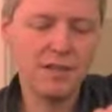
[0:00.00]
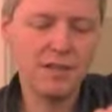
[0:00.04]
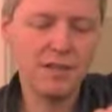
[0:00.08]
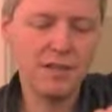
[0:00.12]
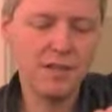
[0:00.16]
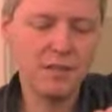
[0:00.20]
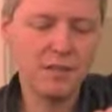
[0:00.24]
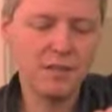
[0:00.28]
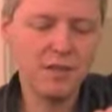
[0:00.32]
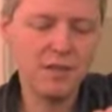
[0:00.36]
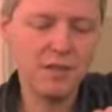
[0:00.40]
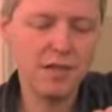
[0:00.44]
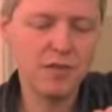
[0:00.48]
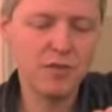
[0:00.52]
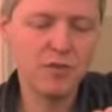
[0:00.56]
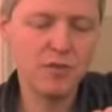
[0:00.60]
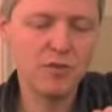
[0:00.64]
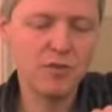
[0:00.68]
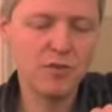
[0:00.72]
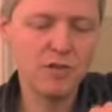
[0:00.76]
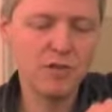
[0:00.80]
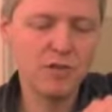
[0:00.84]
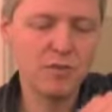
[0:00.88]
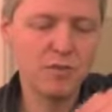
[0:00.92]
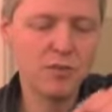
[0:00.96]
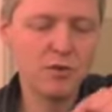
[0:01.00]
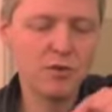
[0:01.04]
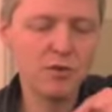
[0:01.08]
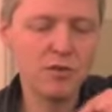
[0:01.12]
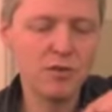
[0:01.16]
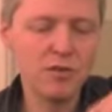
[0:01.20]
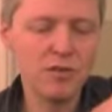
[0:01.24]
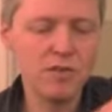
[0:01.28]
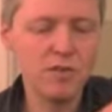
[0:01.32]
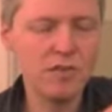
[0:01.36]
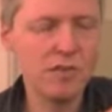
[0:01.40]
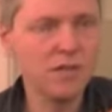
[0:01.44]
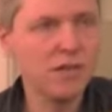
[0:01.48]
every time you send a
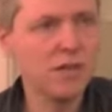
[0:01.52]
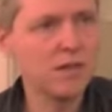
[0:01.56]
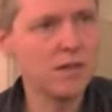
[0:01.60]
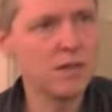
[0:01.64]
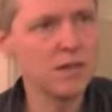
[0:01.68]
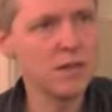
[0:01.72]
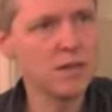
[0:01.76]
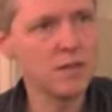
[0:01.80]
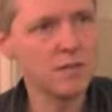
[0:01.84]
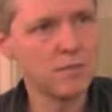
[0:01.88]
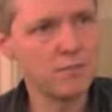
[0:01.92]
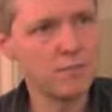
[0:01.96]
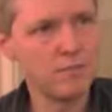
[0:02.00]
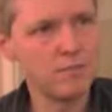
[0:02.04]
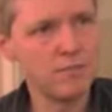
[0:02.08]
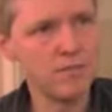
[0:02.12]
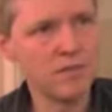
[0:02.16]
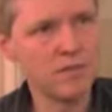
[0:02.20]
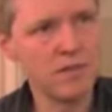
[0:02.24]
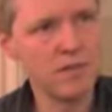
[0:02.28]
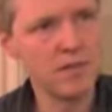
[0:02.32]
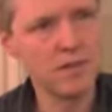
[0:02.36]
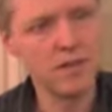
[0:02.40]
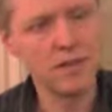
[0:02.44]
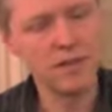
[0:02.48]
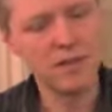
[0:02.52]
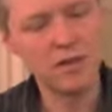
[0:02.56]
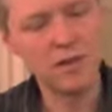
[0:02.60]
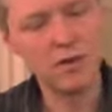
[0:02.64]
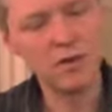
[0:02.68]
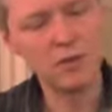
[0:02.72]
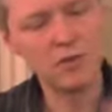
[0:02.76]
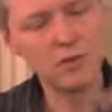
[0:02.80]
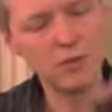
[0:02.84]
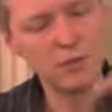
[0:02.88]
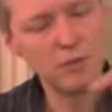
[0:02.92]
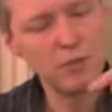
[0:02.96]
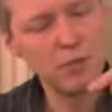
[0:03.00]
music signal, it
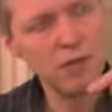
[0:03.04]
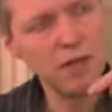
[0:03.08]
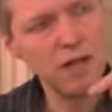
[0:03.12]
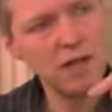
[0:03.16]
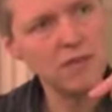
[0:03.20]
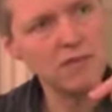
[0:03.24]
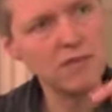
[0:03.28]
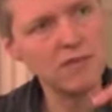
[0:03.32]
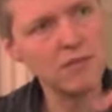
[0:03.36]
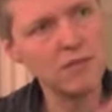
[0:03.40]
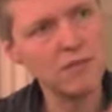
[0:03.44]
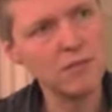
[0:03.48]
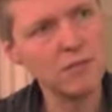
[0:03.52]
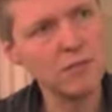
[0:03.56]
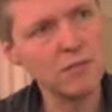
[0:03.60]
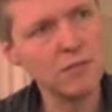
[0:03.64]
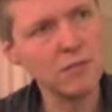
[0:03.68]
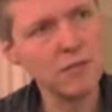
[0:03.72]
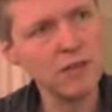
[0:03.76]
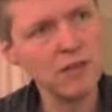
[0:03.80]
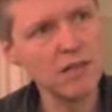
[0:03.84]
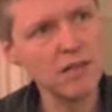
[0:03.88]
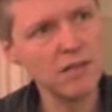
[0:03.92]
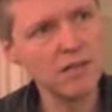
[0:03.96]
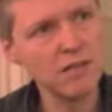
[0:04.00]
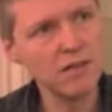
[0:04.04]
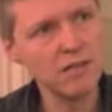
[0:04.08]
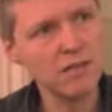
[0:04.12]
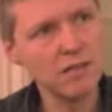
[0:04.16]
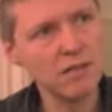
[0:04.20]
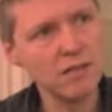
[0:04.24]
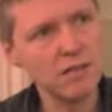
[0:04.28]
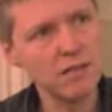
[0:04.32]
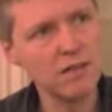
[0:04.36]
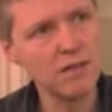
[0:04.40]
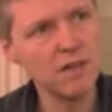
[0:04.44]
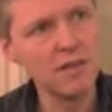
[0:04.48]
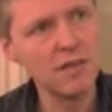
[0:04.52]
goes from plus to minus,
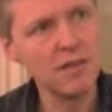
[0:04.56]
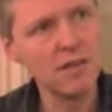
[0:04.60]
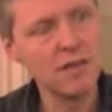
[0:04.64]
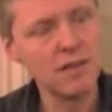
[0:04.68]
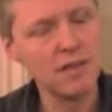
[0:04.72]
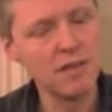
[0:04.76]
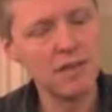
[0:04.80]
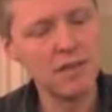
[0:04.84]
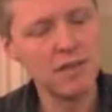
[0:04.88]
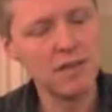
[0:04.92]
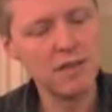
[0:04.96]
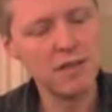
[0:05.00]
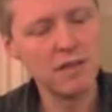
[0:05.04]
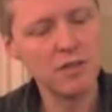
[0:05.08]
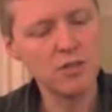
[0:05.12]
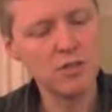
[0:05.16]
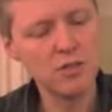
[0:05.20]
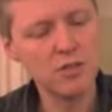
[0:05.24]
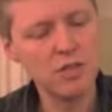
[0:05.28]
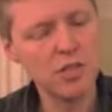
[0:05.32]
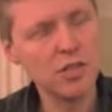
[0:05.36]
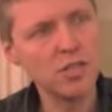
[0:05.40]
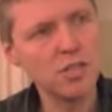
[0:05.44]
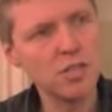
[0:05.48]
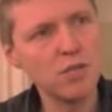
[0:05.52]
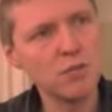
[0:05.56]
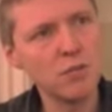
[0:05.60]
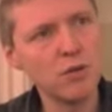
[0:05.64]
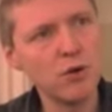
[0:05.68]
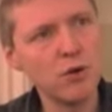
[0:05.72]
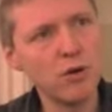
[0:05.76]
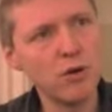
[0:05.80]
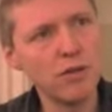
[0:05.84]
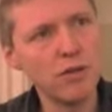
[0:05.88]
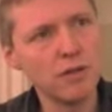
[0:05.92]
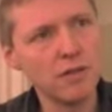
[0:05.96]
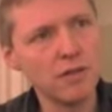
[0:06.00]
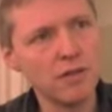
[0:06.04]
and at the changing
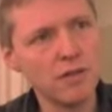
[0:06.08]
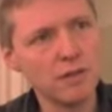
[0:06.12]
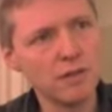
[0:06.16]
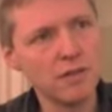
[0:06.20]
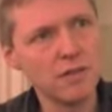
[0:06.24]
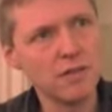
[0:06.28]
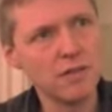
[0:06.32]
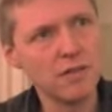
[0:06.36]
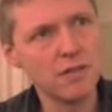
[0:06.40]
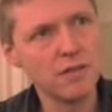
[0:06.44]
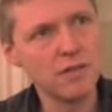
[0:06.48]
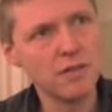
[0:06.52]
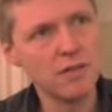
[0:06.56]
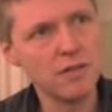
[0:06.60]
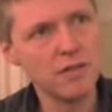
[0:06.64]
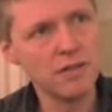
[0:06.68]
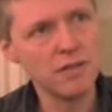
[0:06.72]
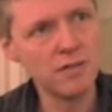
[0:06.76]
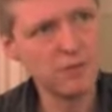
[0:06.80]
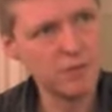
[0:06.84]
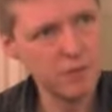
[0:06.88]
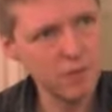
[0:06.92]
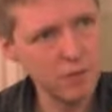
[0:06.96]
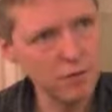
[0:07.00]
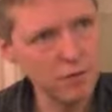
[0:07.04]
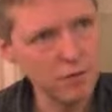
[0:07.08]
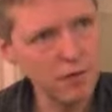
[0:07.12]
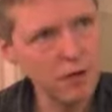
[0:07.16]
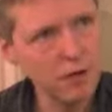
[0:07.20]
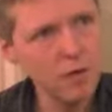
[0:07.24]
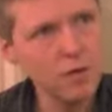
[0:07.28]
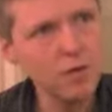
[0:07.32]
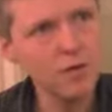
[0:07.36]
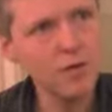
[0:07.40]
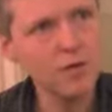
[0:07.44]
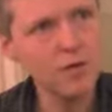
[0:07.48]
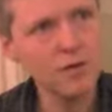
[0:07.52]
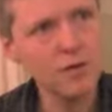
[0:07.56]
point,
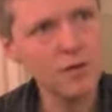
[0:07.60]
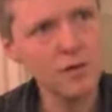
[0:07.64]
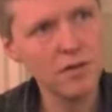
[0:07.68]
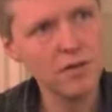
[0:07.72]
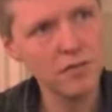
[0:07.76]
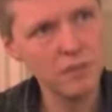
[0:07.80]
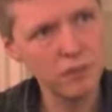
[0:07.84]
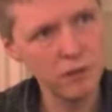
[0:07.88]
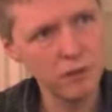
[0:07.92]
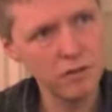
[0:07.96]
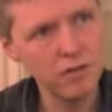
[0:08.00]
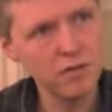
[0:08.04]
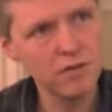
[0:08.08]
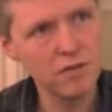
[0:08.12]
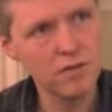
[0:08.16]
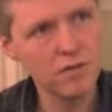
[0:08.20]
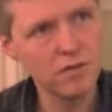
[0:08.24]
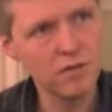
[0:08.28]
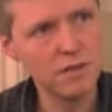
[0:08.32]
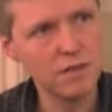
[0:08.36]
0 volt.